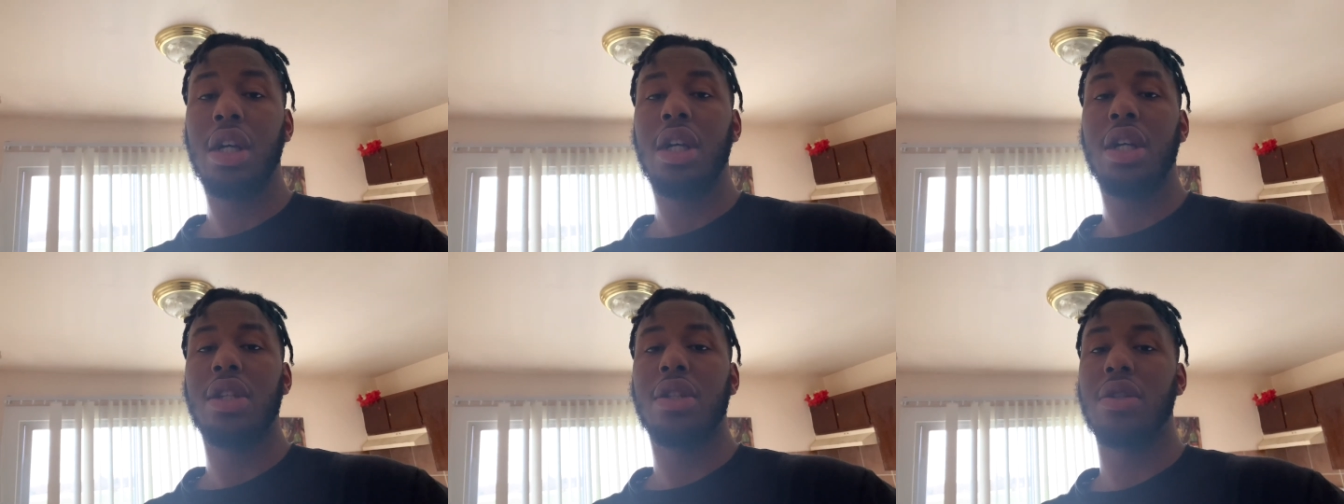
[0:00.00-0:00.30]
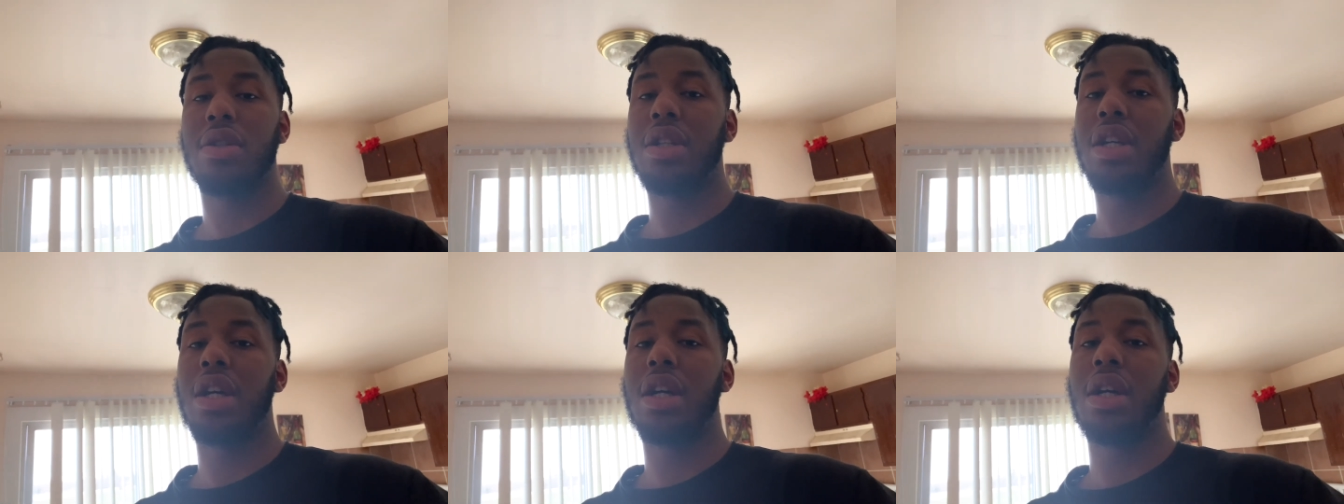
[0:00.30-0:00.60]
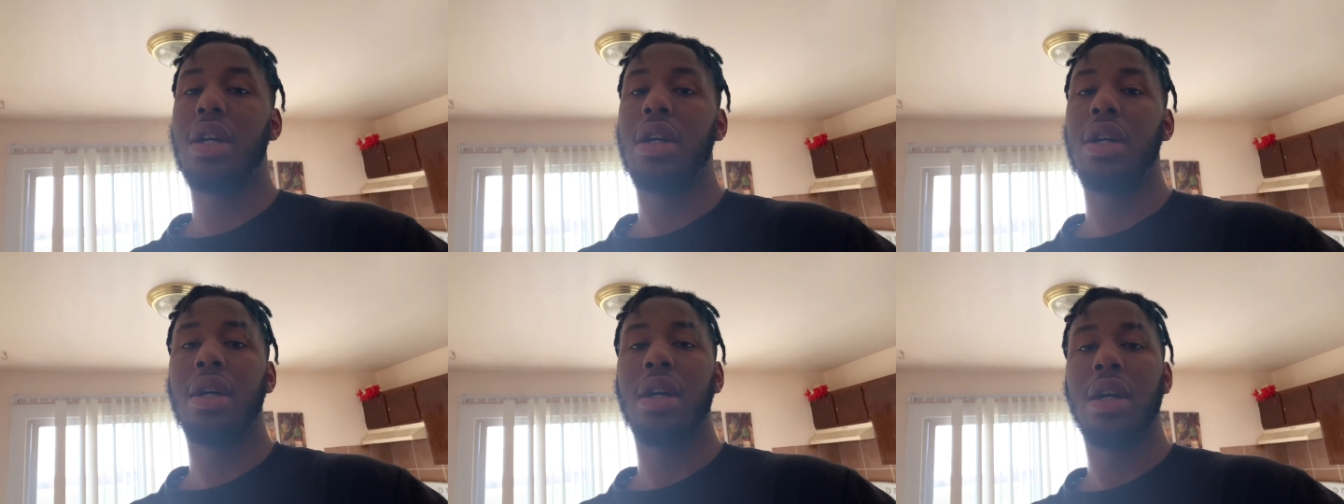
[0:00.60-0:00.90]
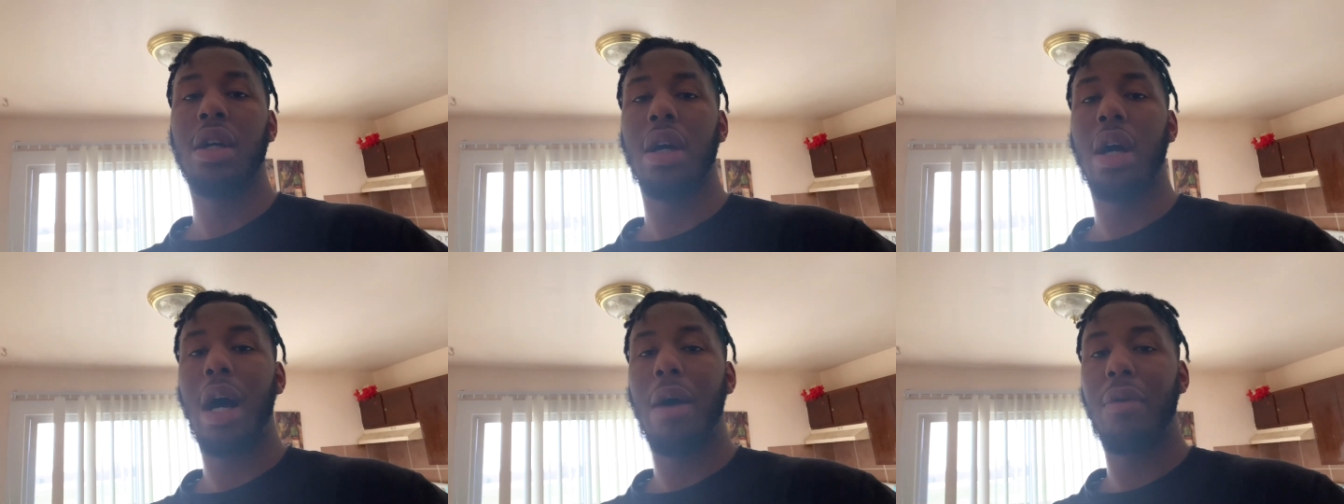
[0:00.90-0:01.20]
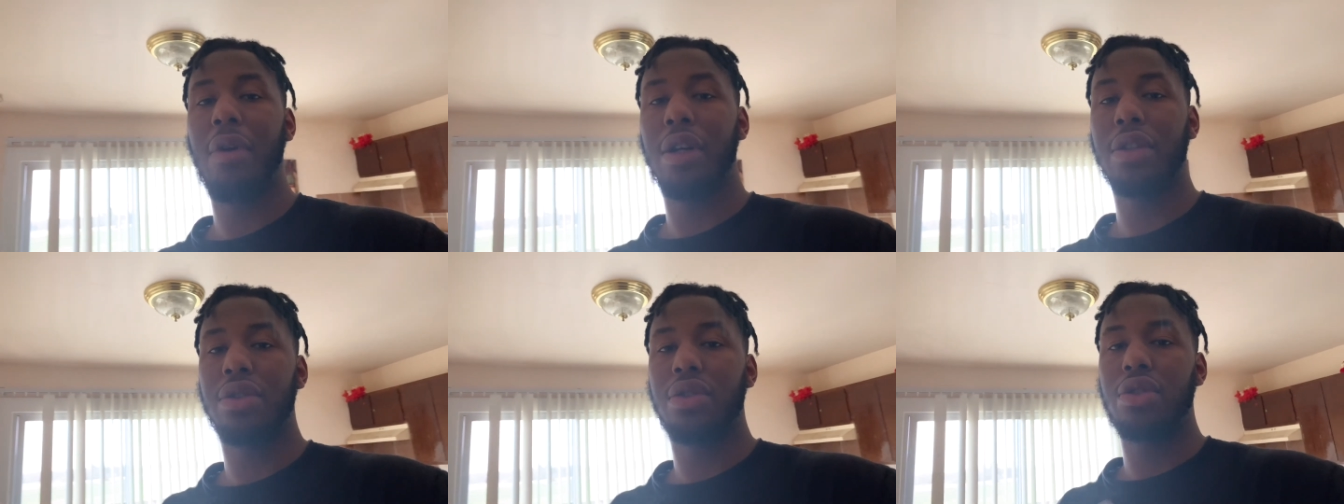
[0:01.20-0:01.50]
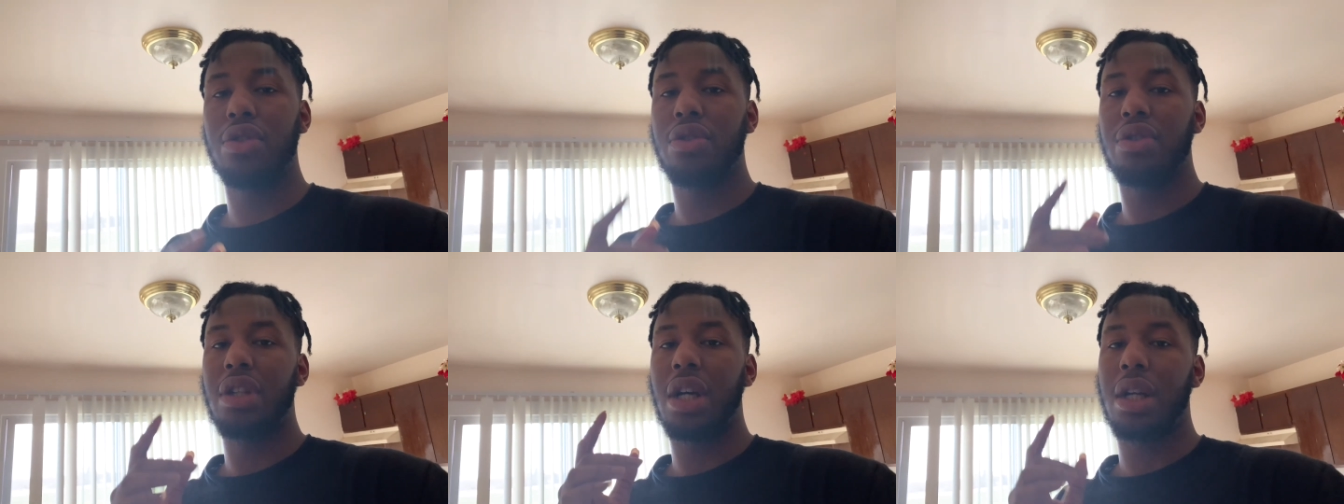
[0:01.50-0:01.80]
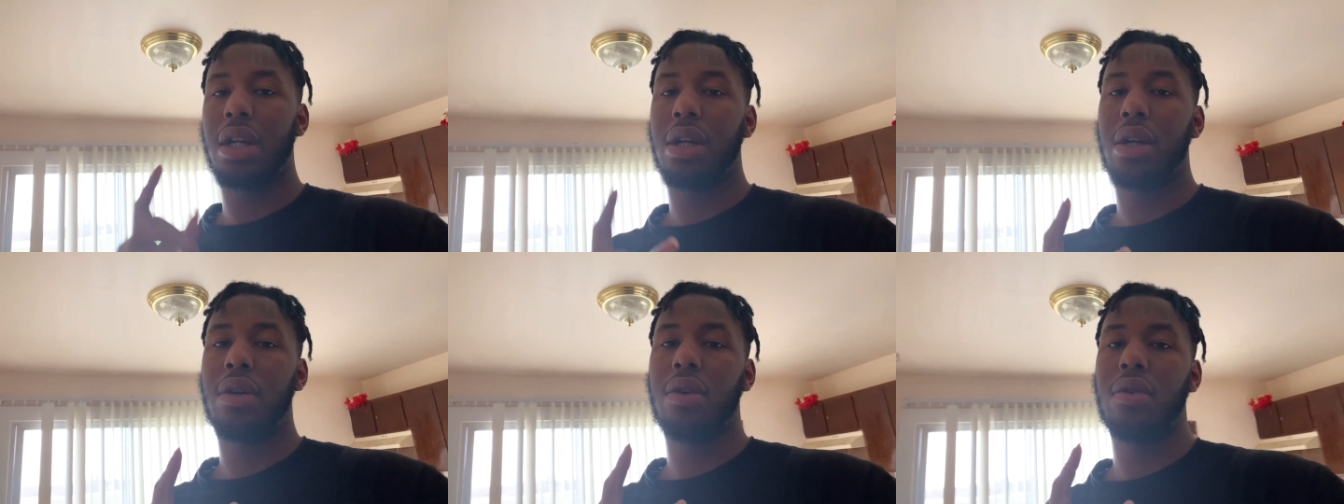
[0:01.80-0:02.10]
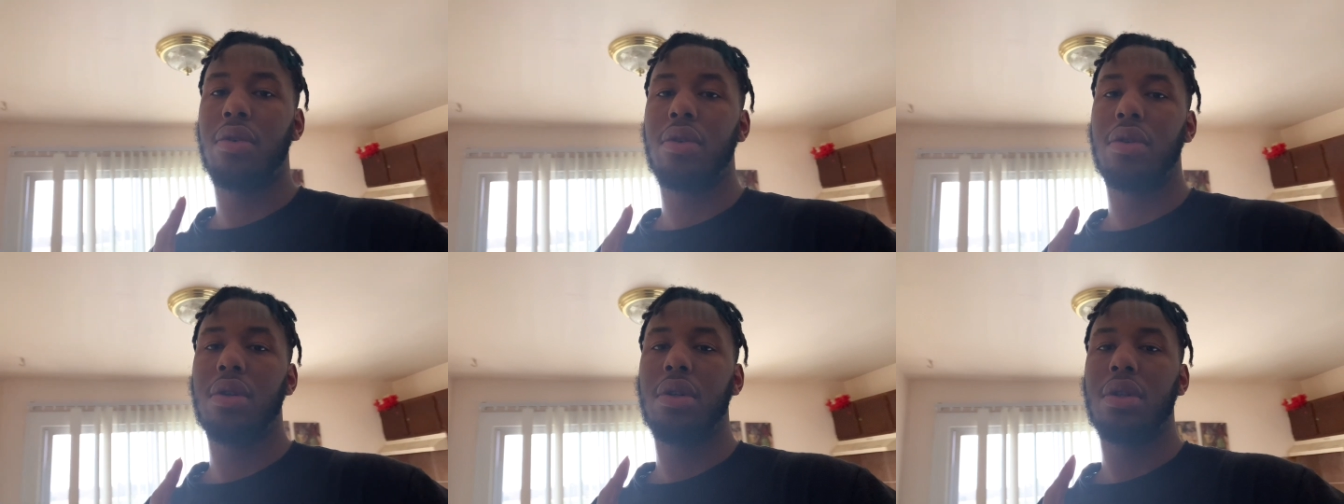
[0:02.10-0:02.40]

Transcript: So yeah, I want to shout out